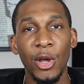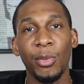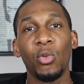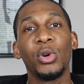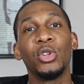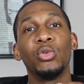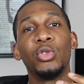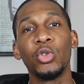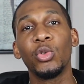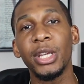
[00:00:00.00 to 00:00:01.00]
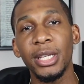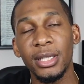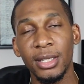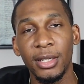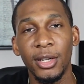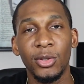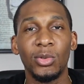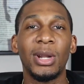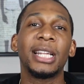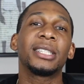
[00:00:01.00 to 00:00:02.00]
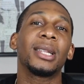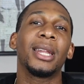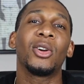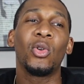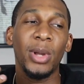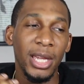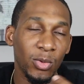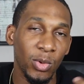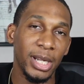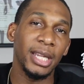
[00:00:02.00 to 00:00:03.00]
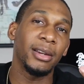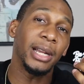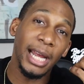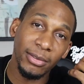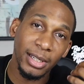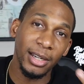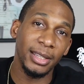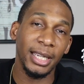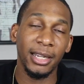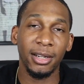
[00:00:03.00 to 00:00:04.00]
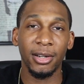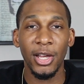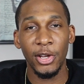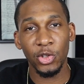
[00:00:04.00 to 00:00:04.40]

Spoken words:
But when you do this, do not just let it go in one ear and out the other ear.